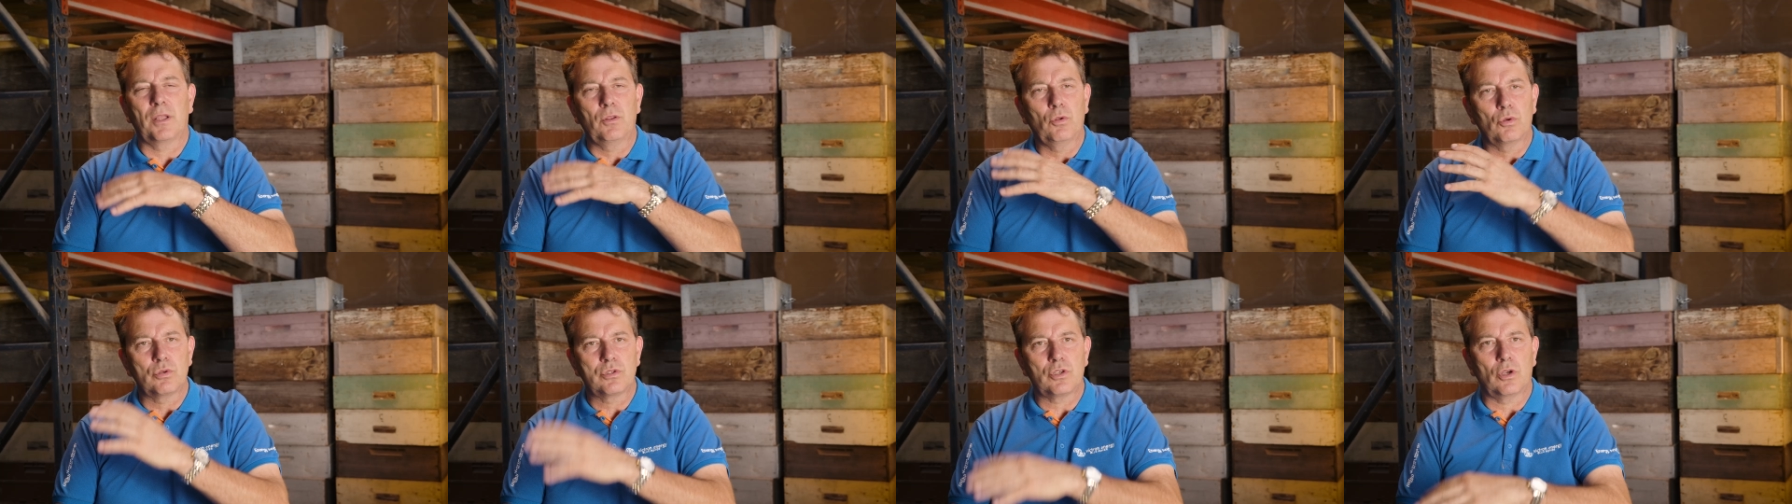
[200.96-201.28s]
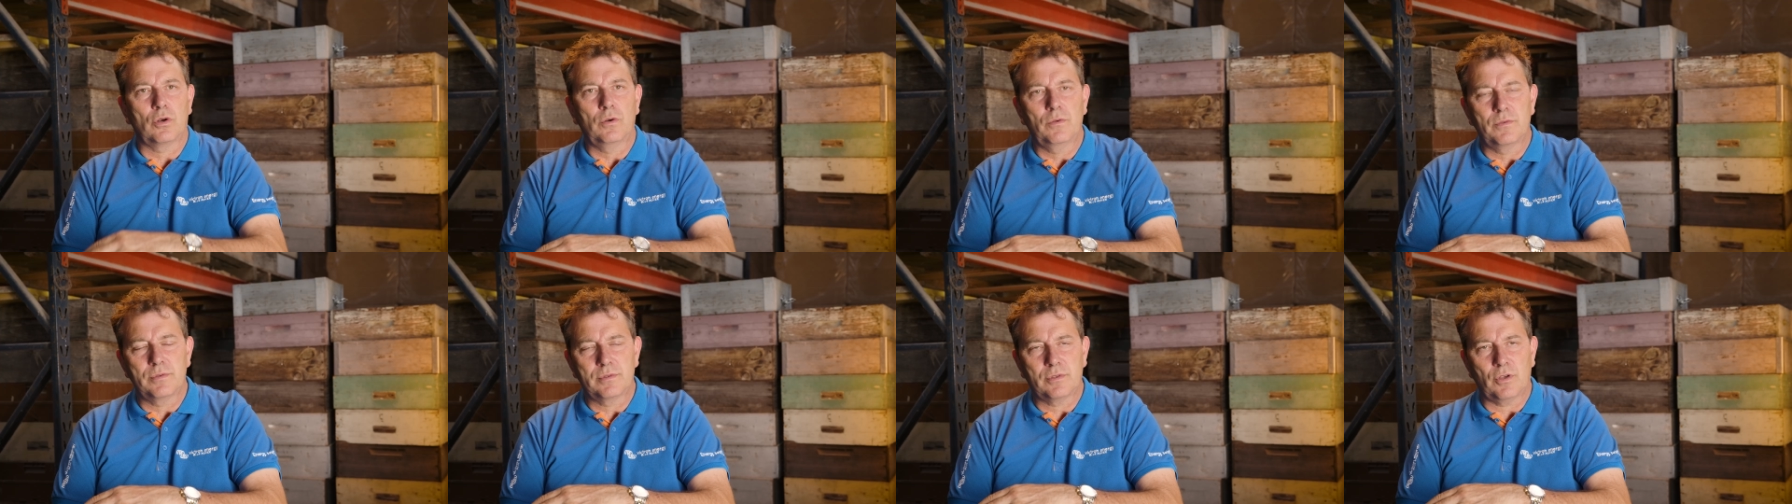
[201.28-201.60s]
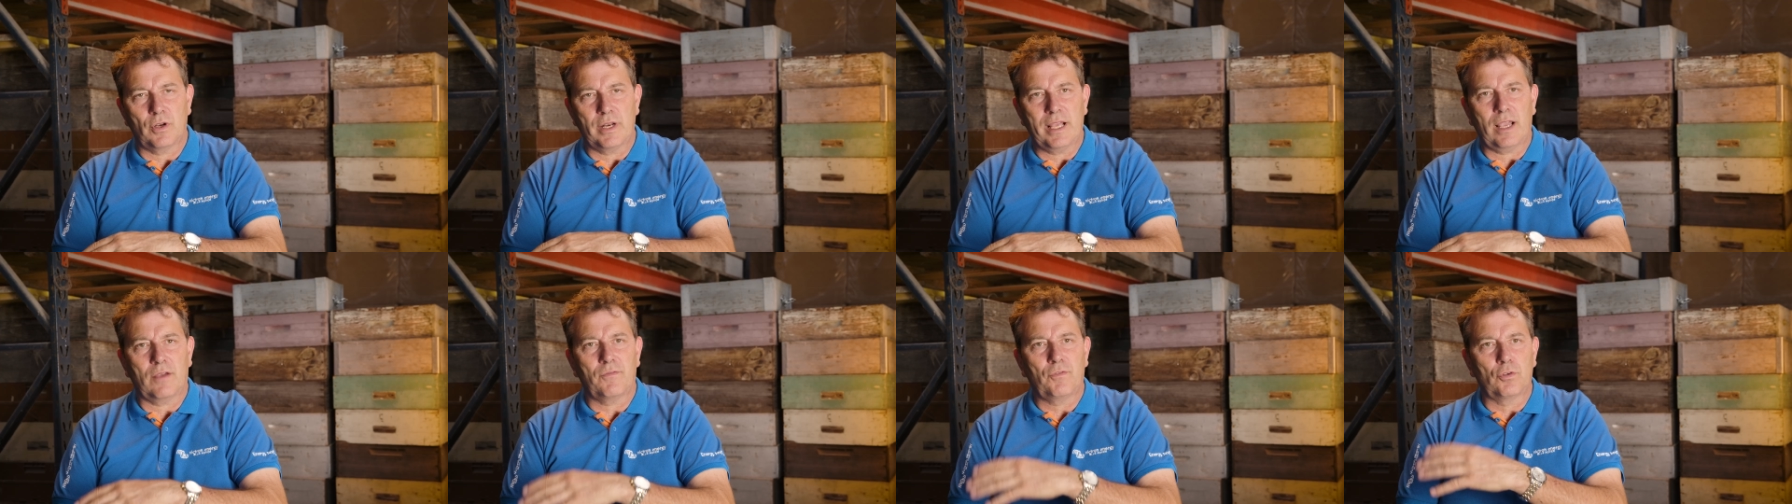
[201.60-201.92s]
kilowatts
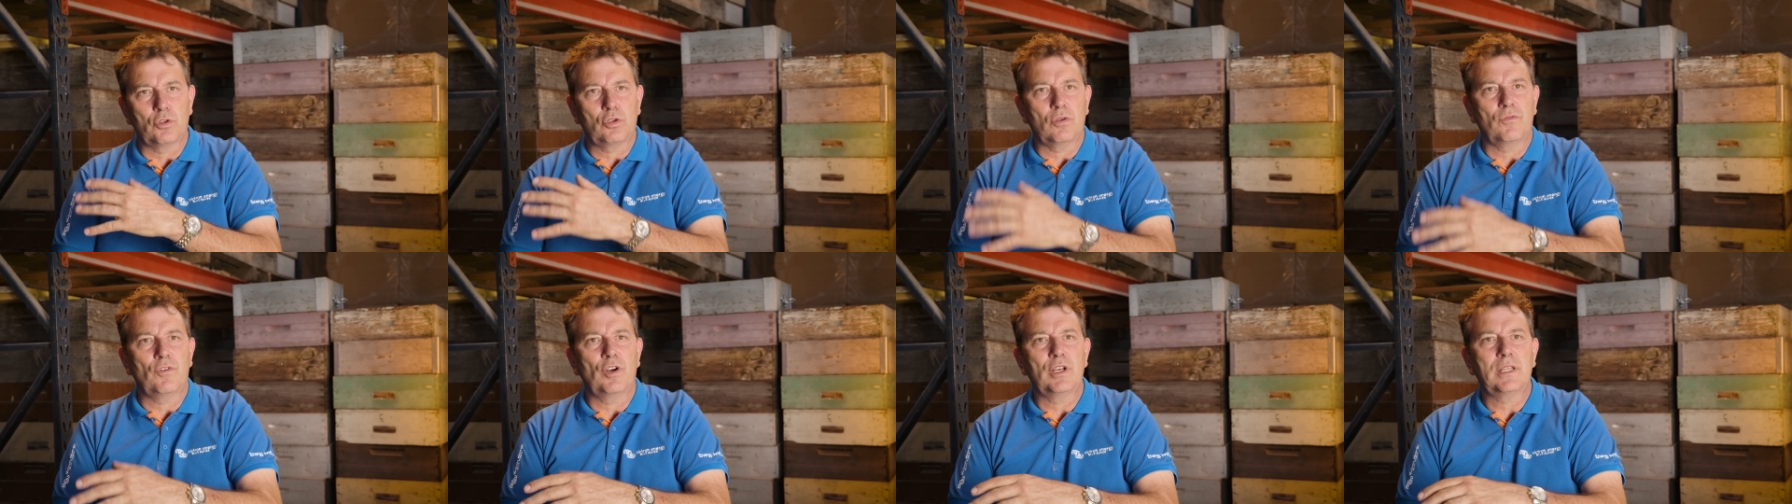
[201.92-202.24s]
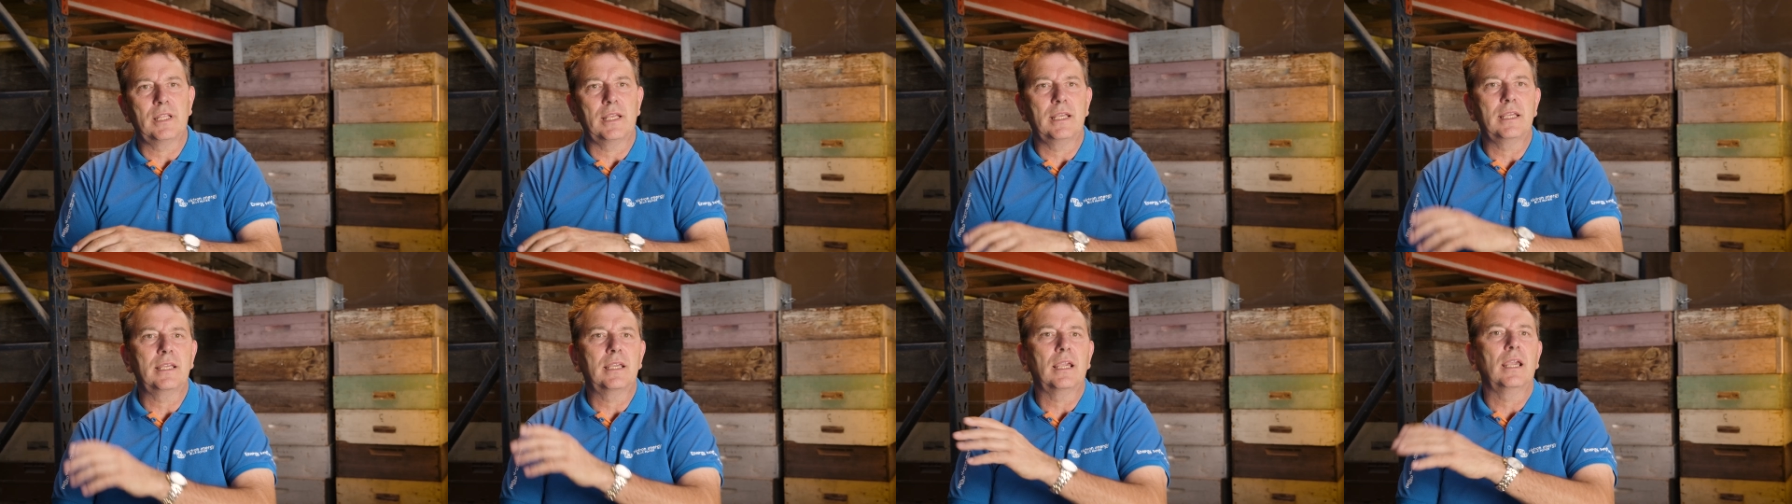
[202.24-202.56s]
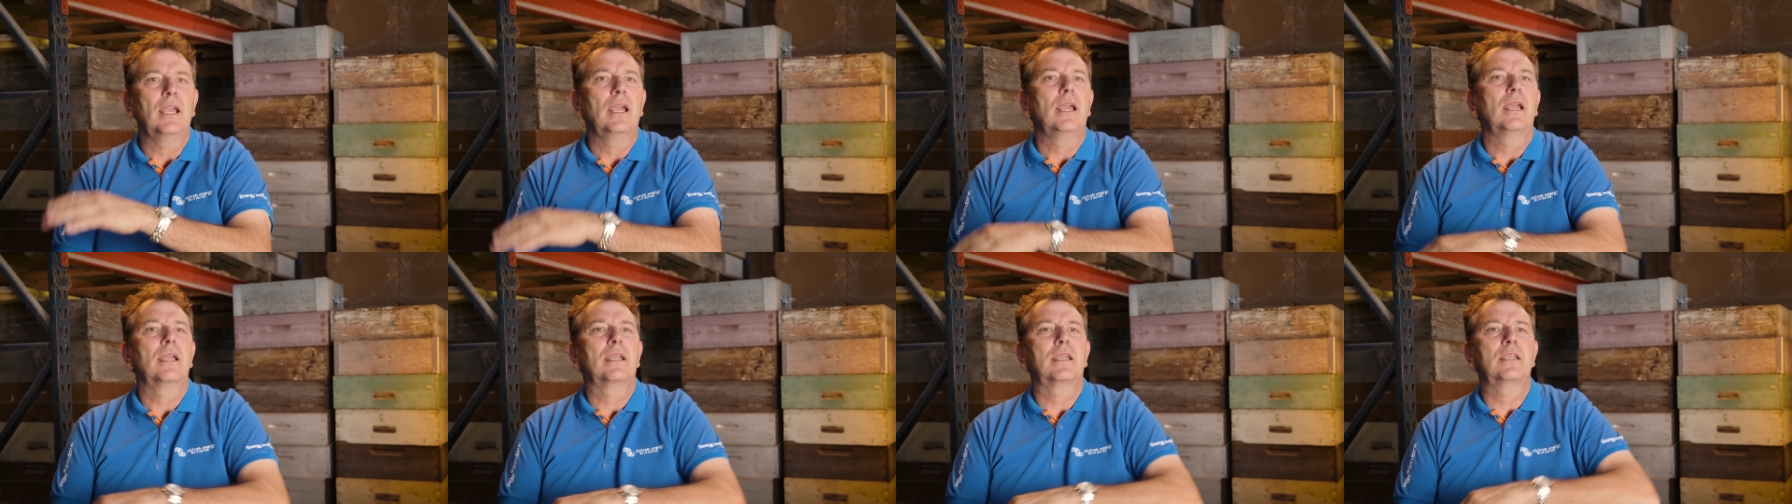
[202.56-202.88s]
that are used in the
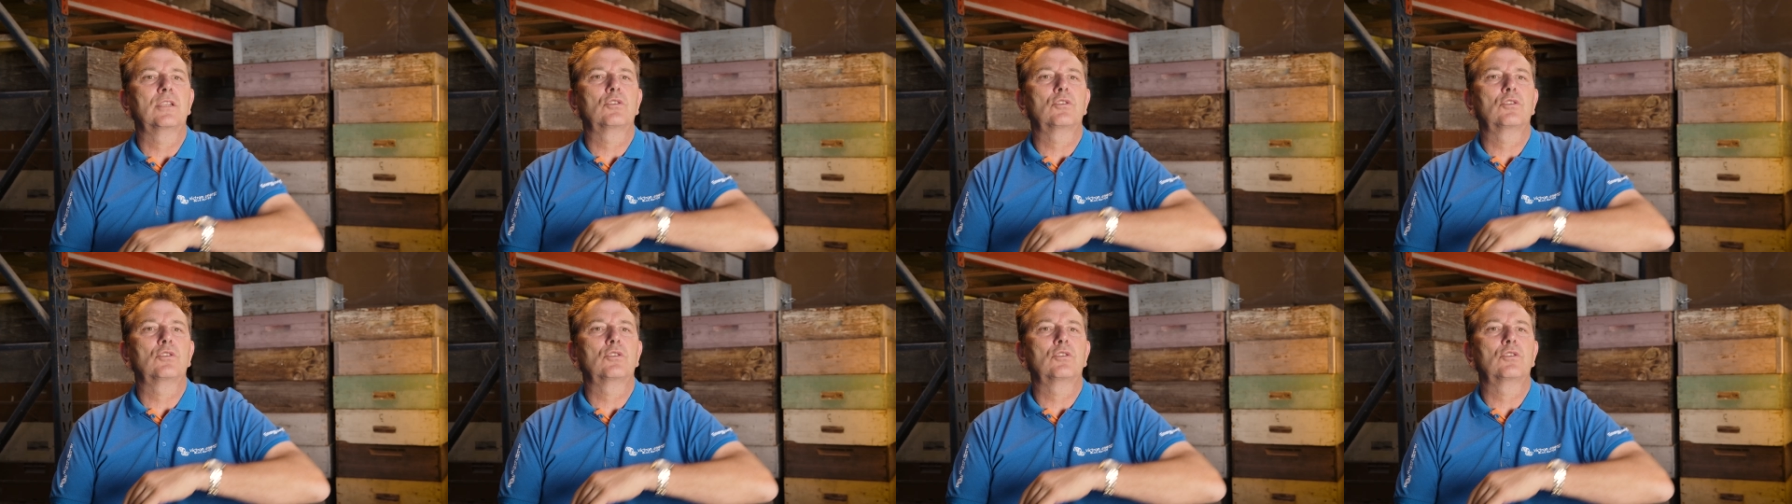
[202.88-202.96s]
Victron